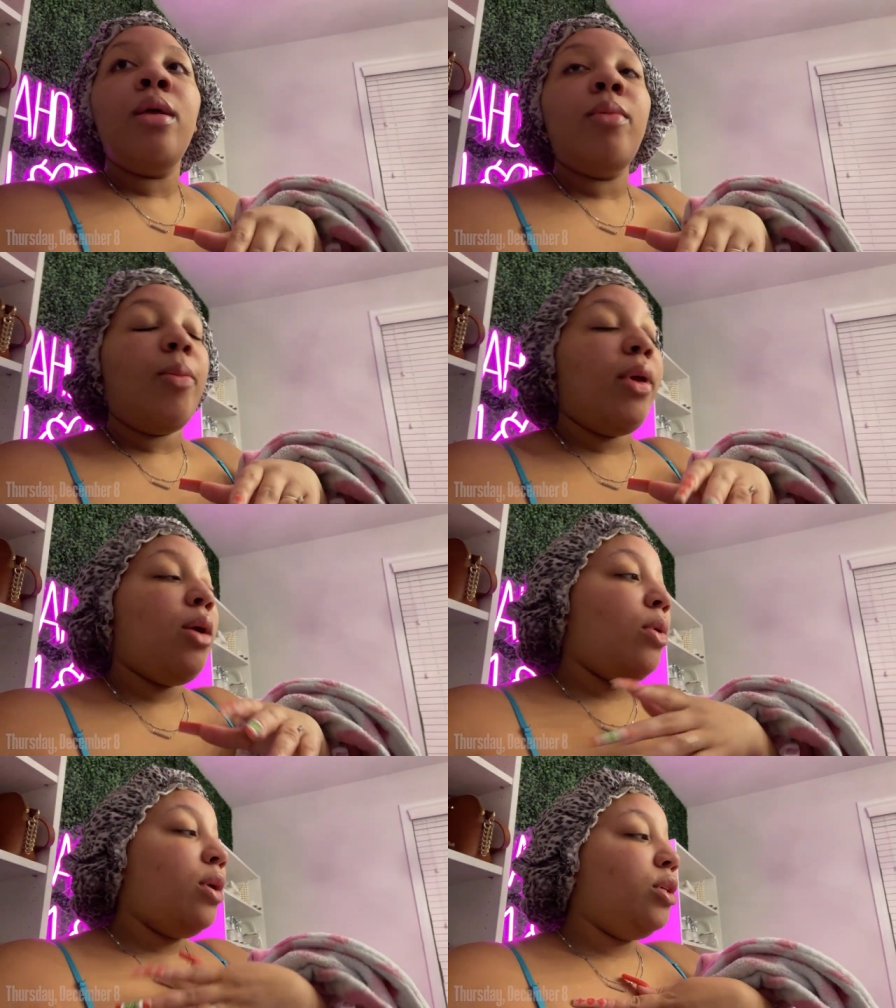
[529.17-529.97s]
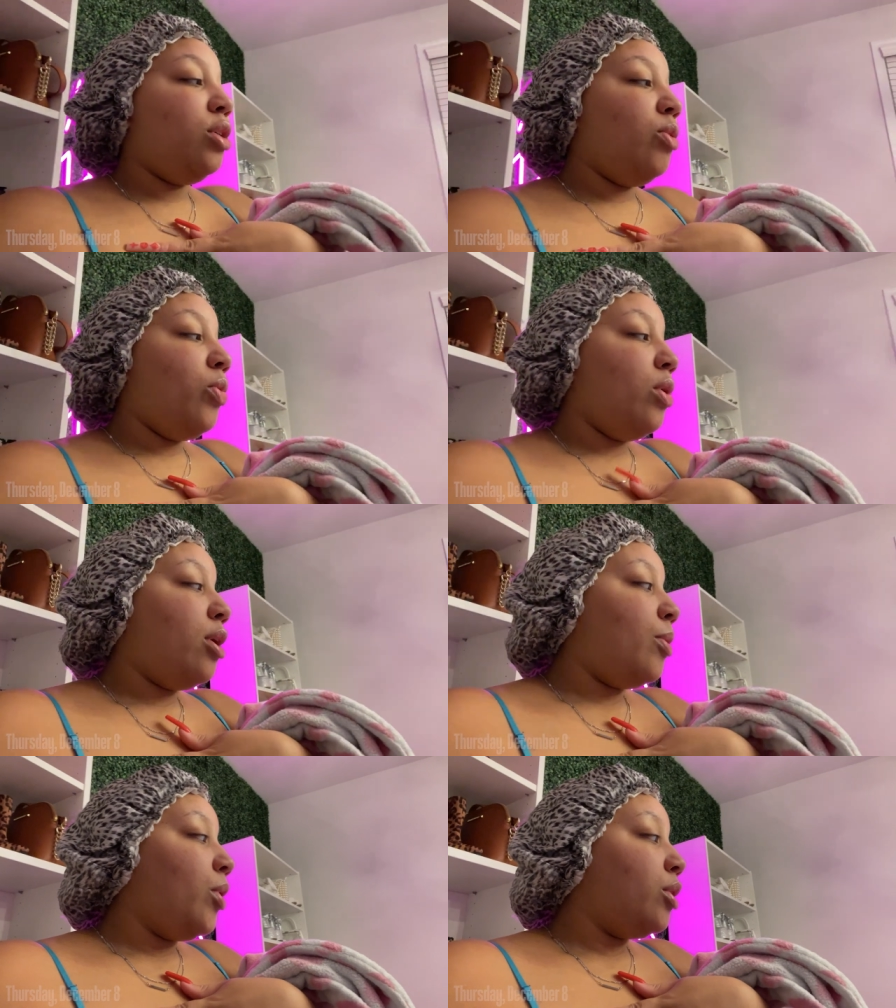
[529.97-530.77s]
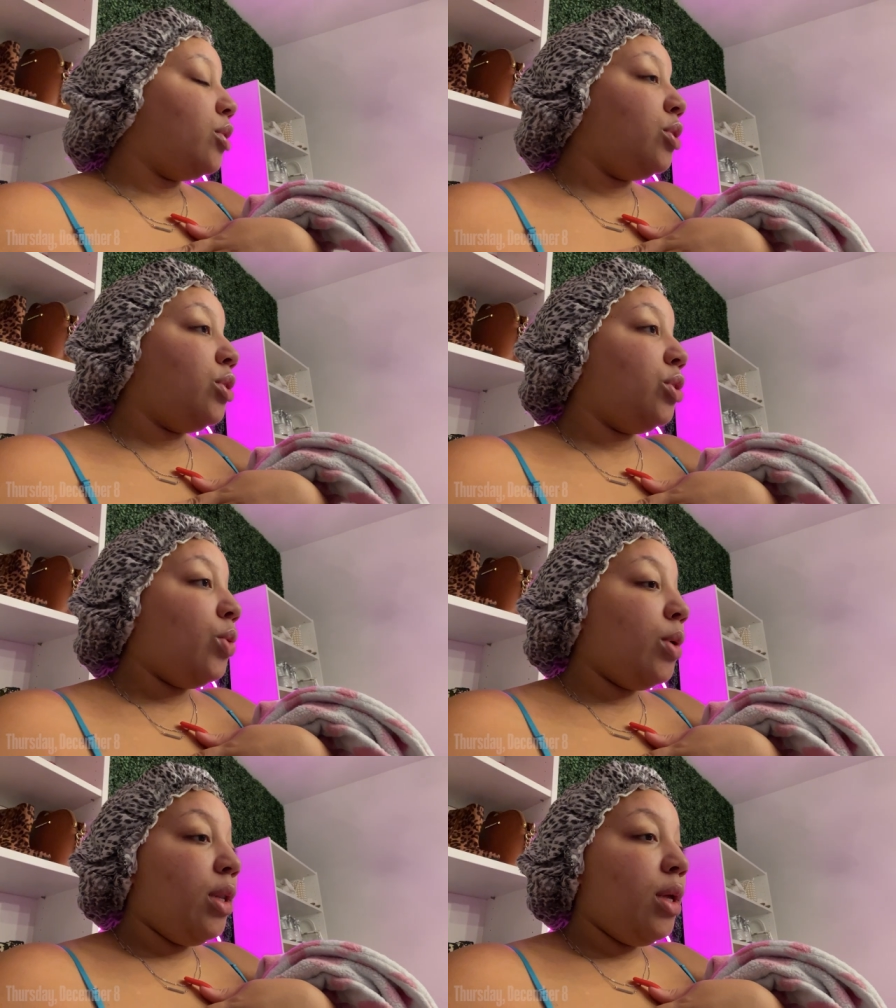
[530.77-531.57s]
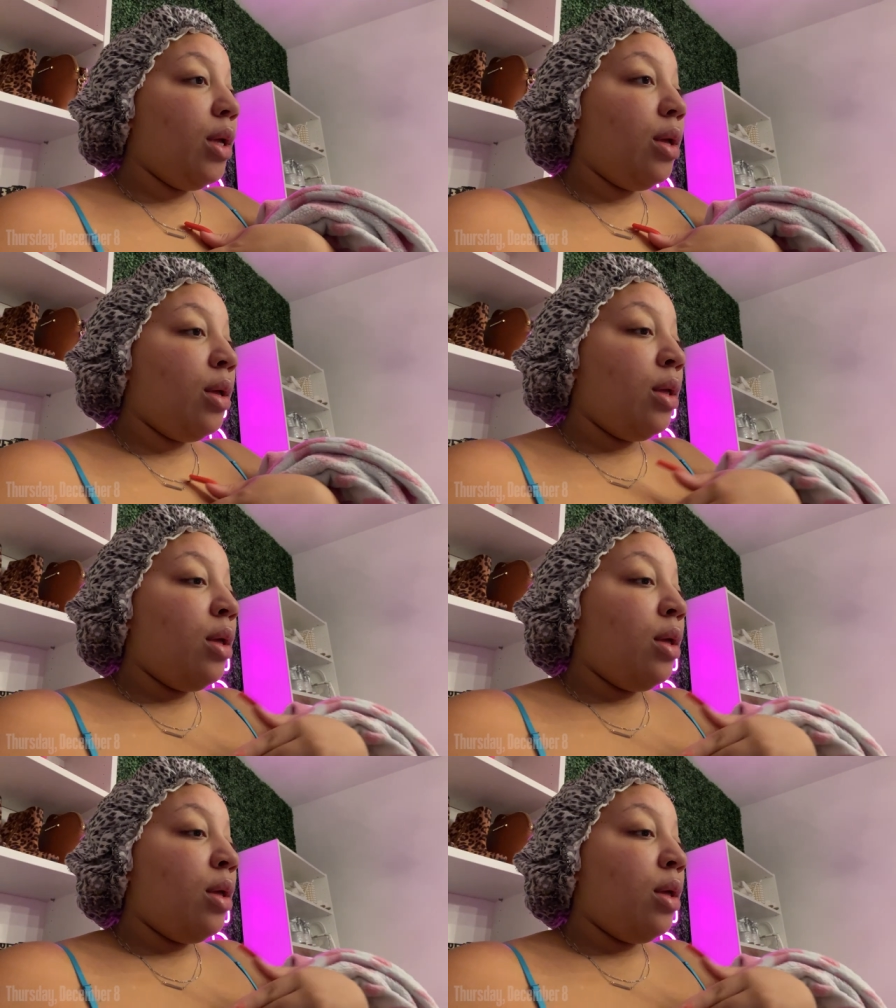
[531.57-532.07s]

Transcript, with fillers: My makeup artist should be pulling up here shortly.